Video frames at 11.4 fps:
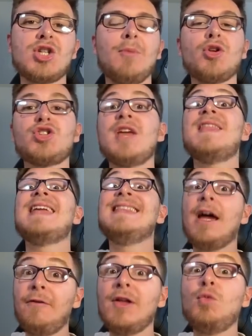I'm not saying they
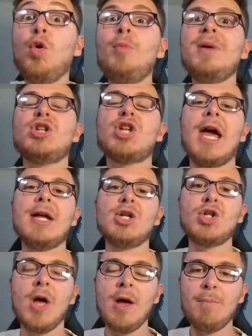definitely will be changed,